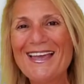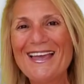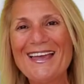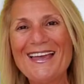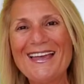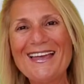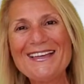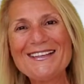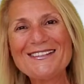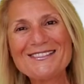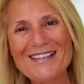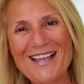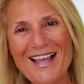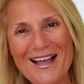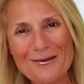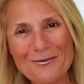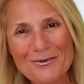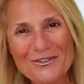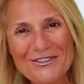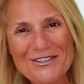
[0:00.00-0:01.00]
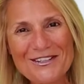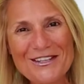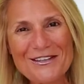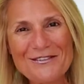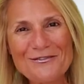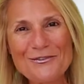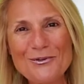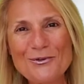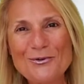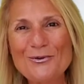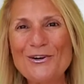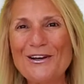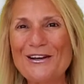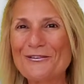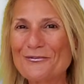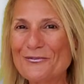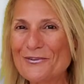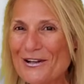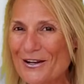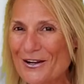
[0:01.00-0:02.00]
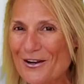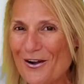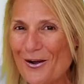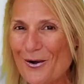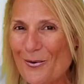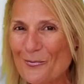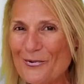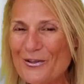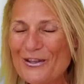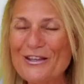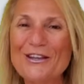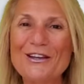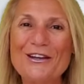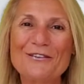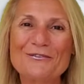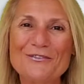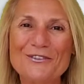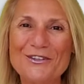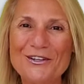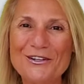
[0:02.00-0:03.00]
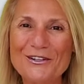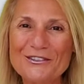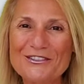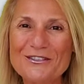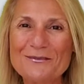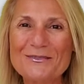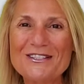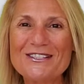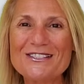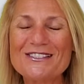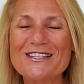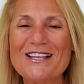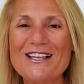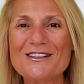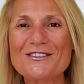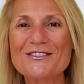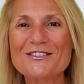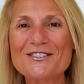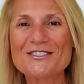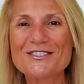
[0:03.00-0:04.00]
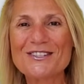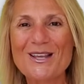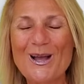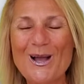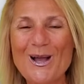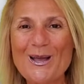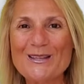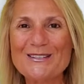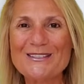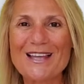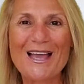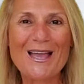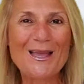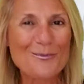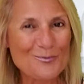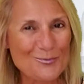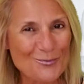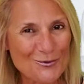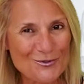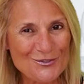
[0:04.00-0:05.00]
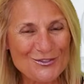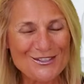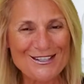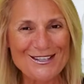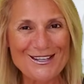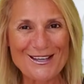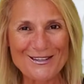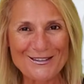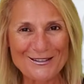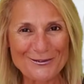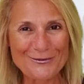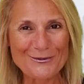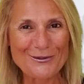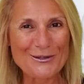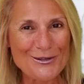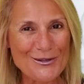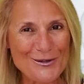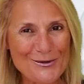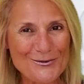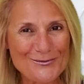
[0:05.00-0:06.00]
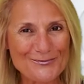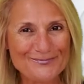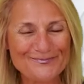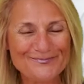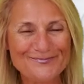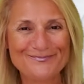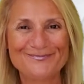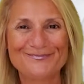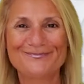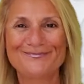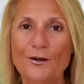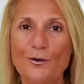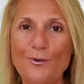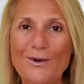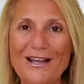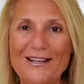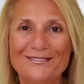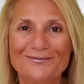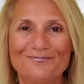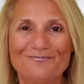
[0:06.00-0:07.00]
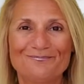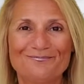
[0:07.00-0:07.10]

as I will give you a free copy of the Ultimate Seller's Guide I put together for you. 1.